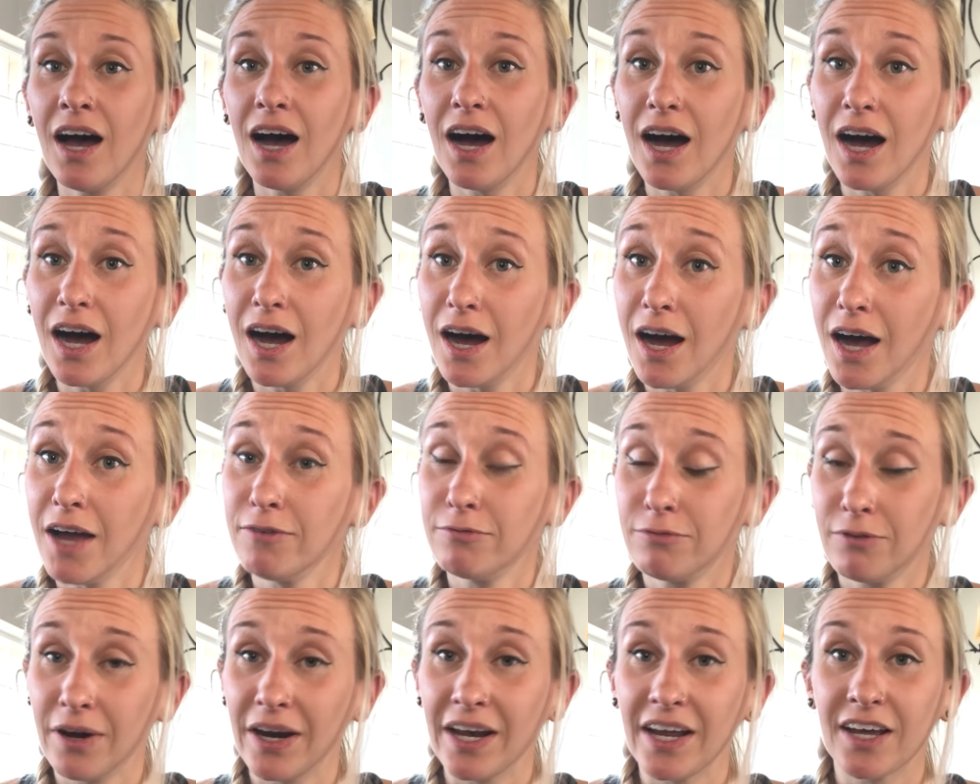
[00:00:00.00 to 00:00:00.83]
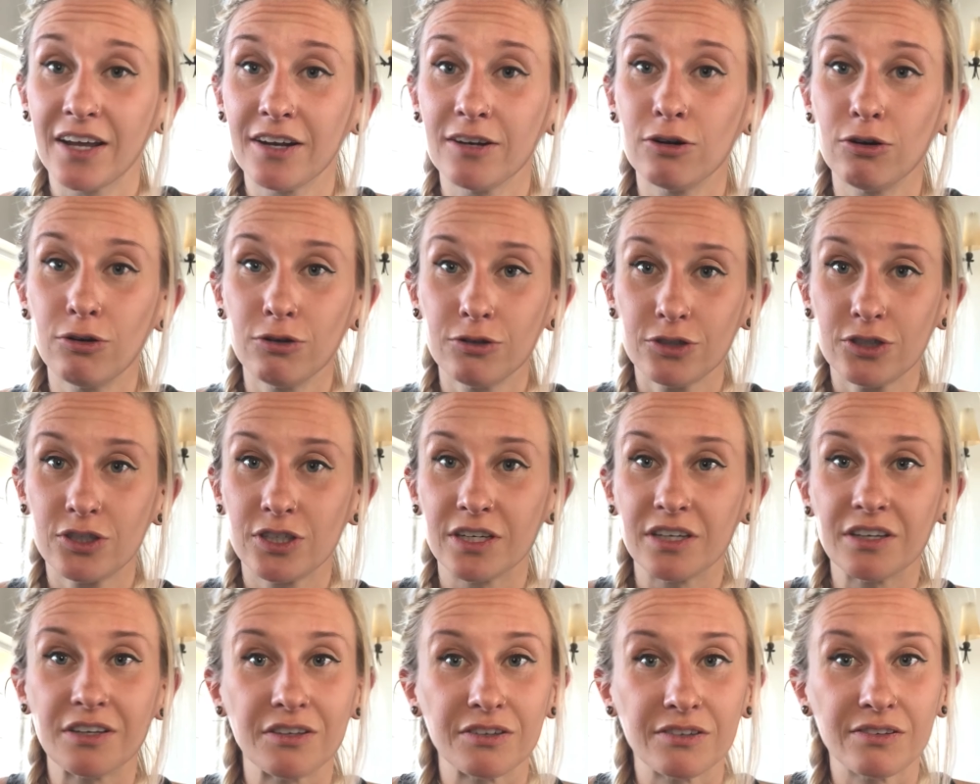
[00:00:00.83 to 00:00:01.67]
I've ran
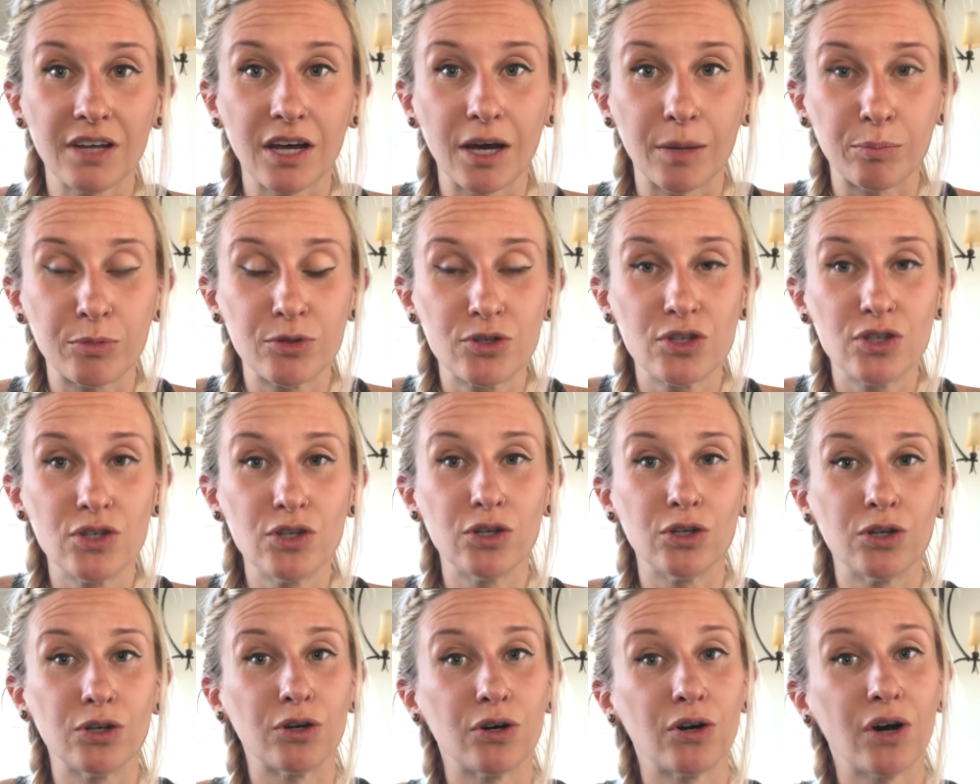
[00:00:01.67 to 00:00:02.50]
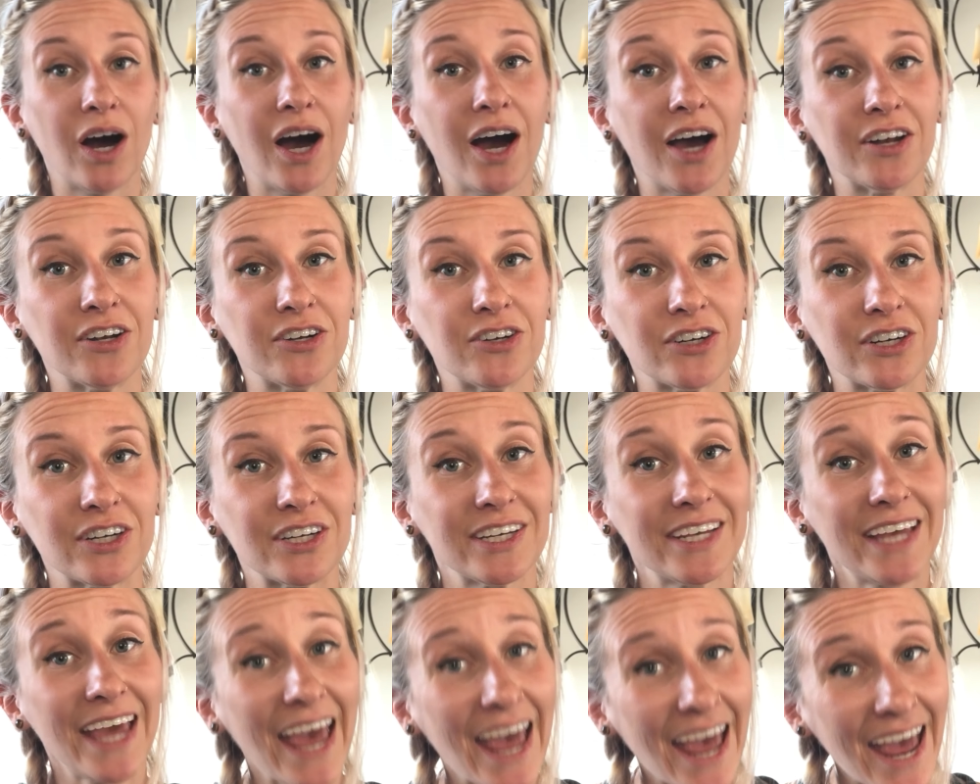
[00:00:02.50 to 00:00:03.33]
ultras up to
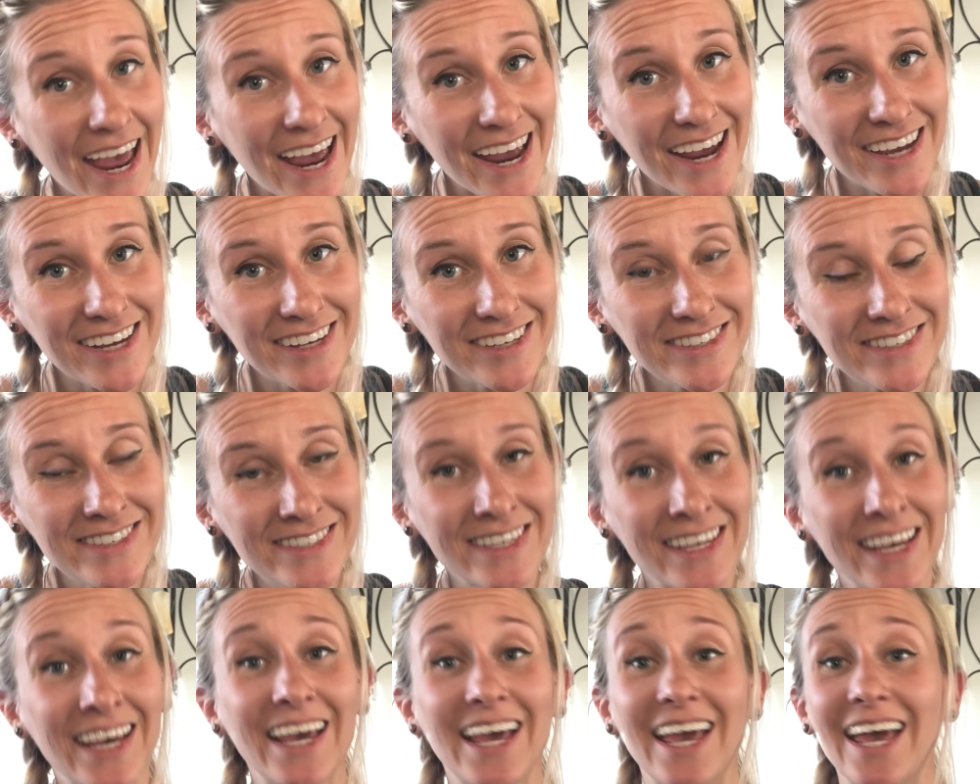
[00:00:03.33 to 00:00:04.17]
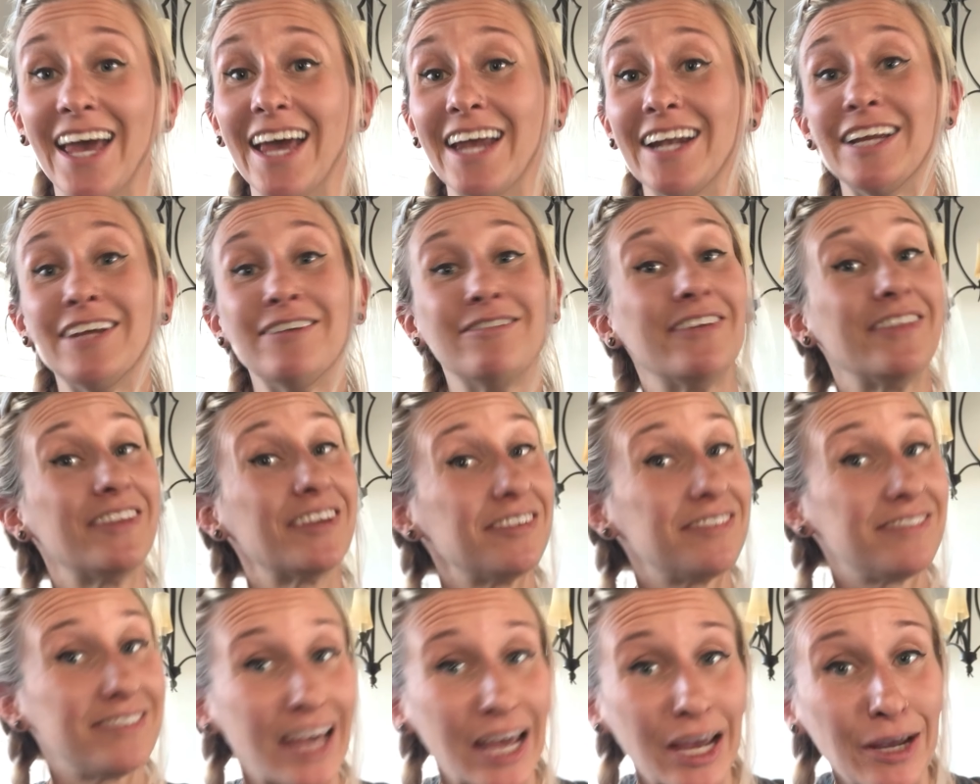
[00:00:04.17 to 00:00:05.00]
100 Ks, and even the
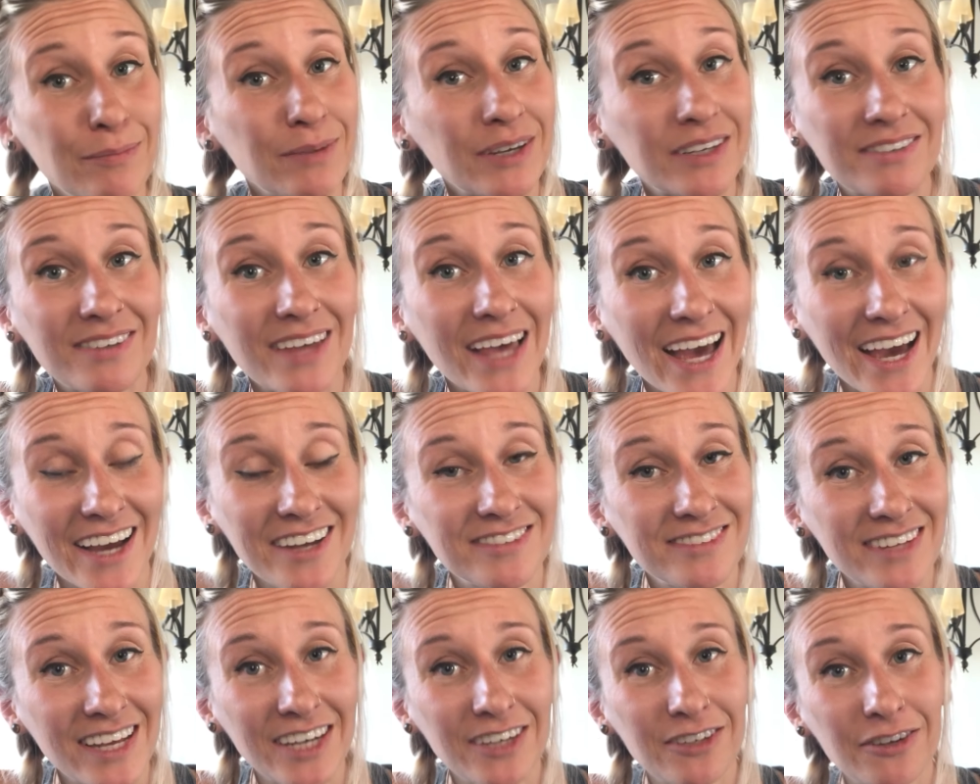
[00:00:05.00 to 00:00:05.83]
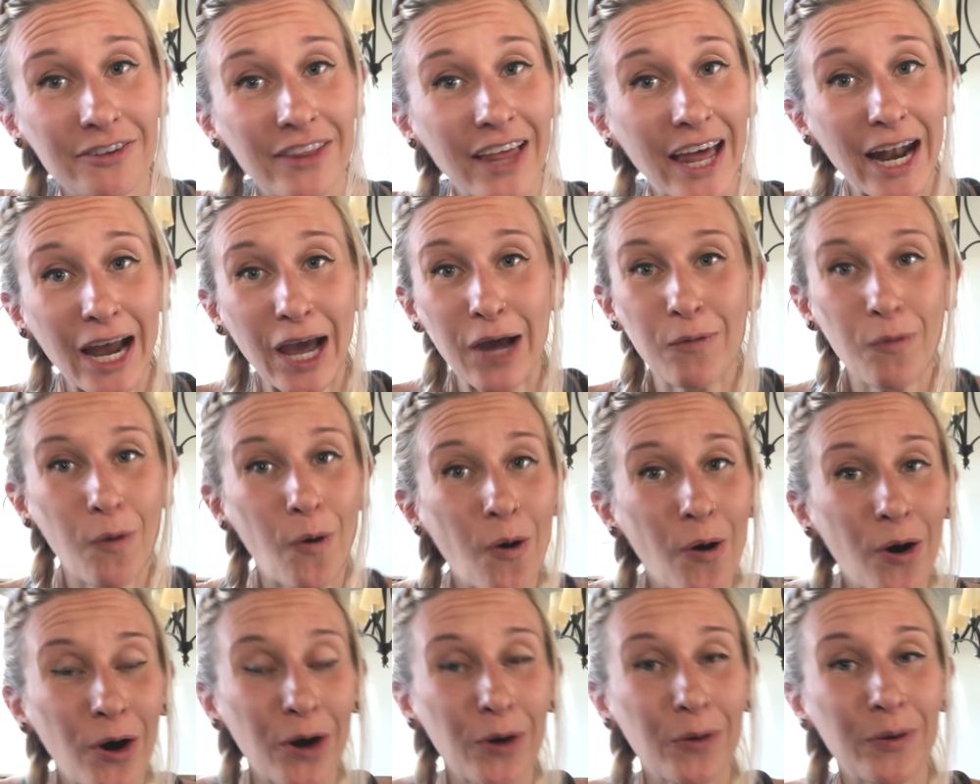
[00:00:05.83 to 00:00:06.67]
same exact sandal that I
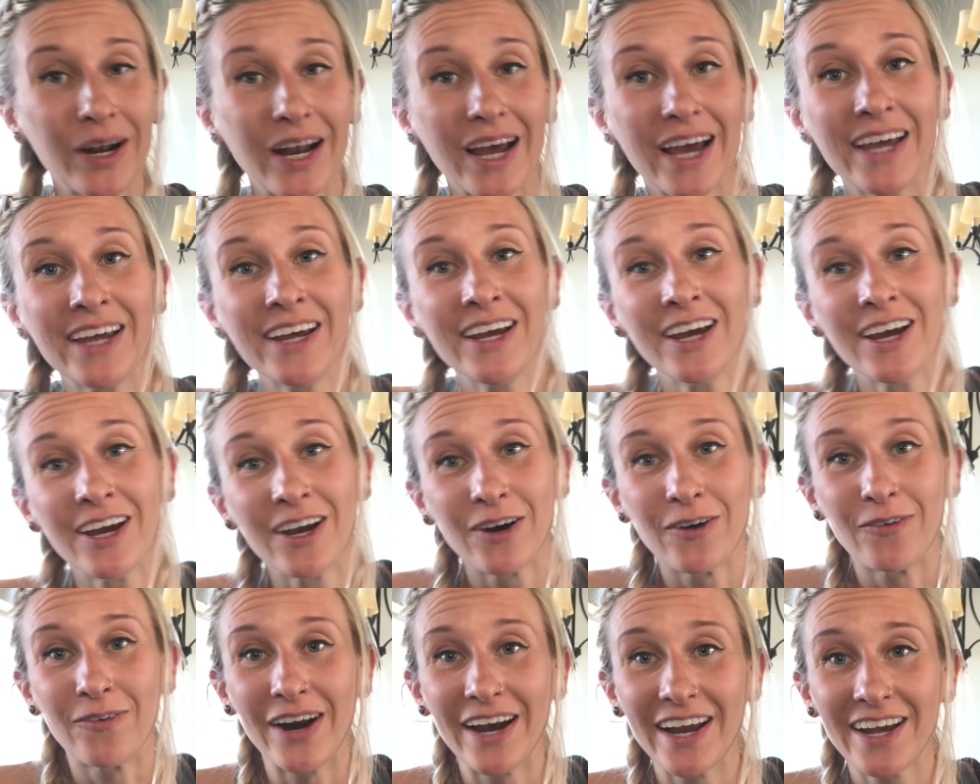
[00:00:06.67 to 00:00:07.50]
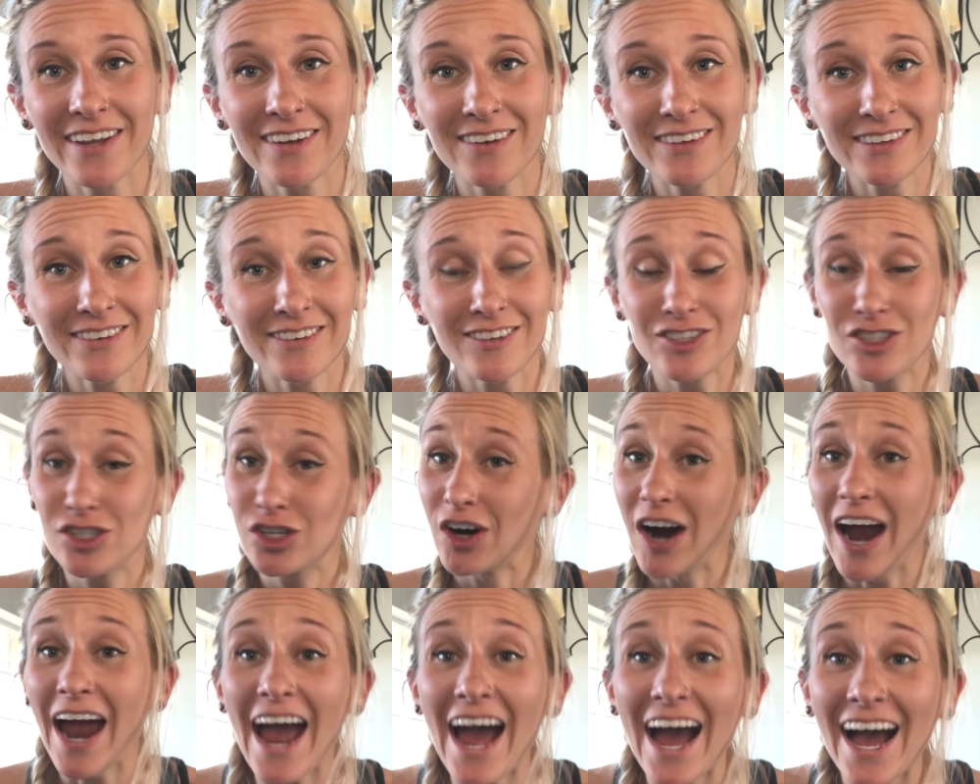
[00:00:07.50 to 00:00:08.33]
wore when I ran on
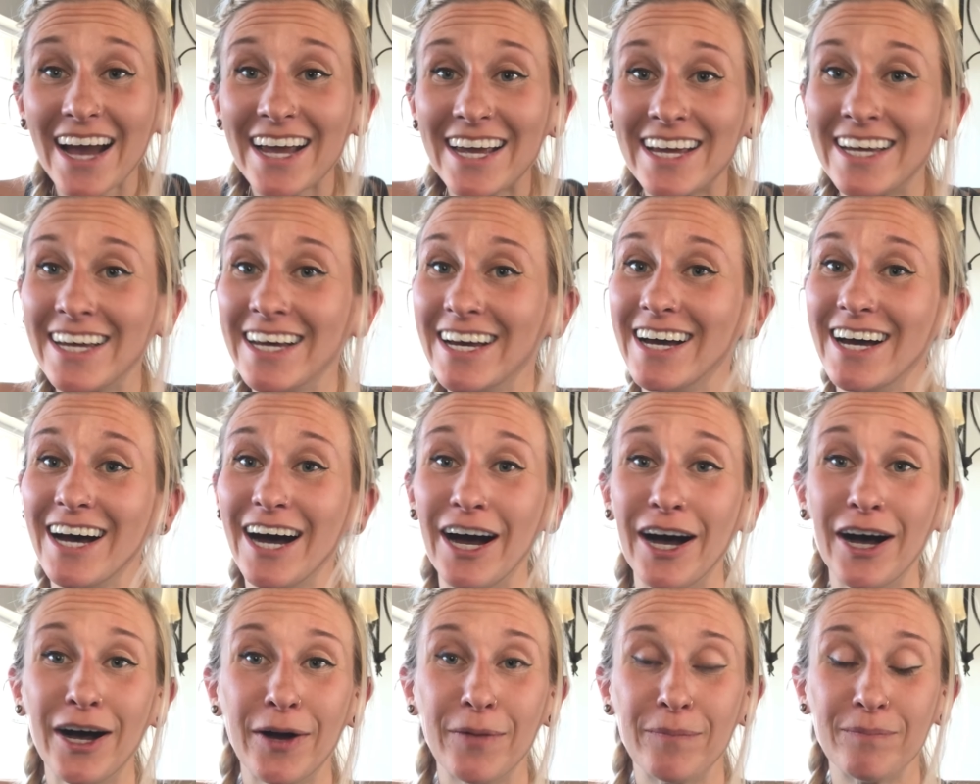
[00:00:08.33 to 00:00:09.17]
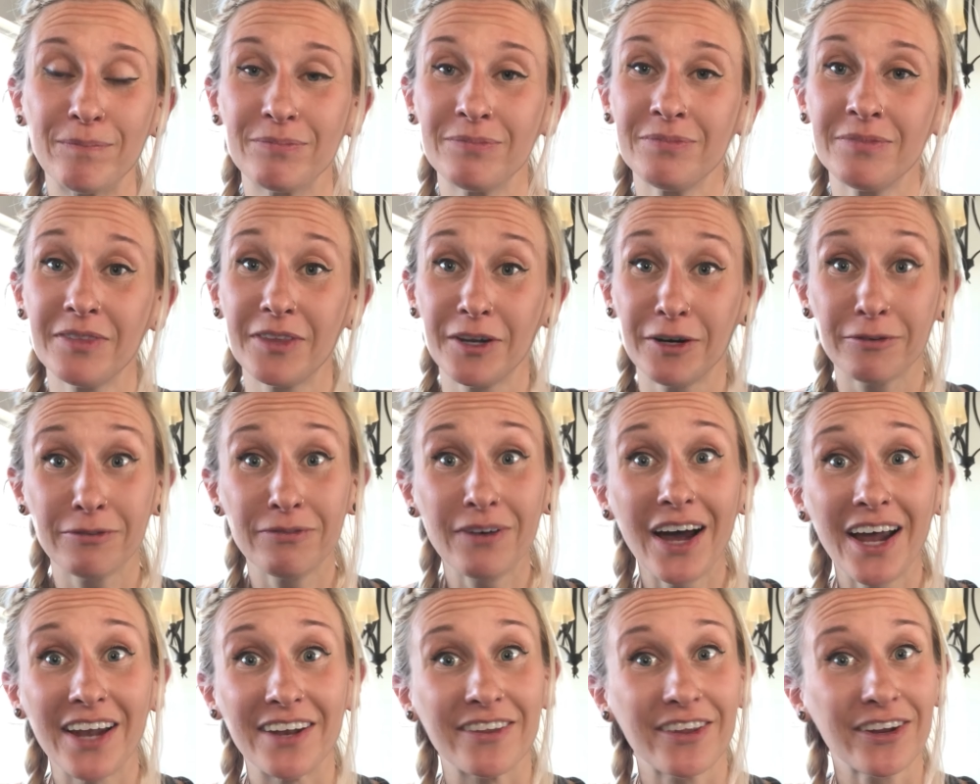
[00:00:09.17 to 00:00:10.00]
track. They're
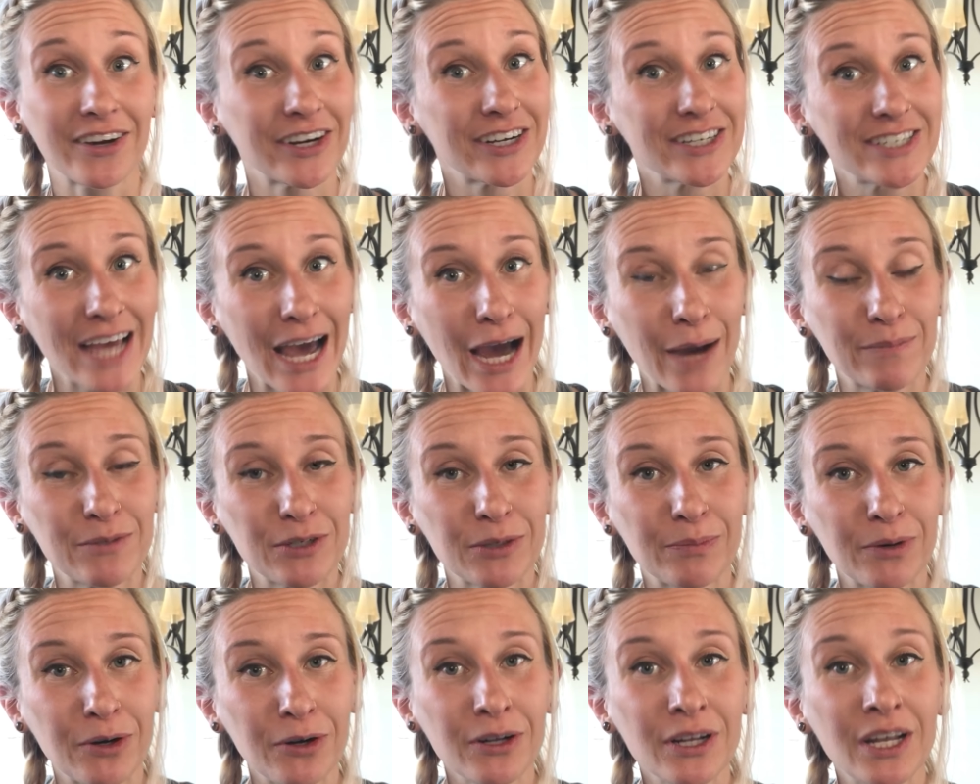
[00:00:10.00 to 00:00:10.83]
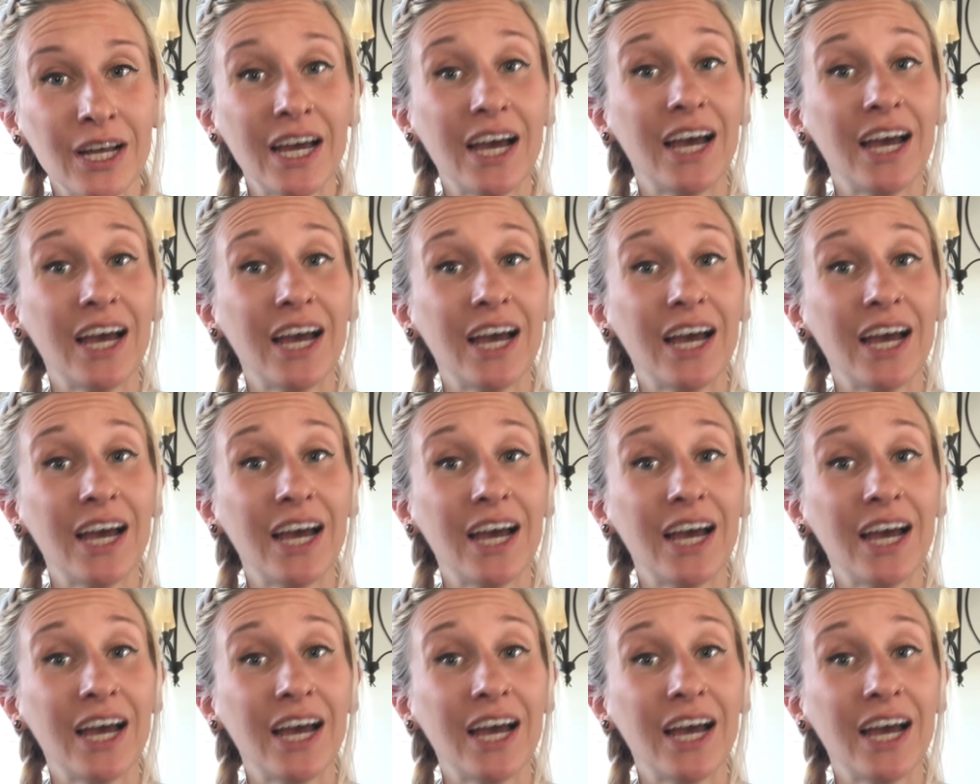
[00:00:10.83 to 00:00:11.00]
fun, they're adaptable.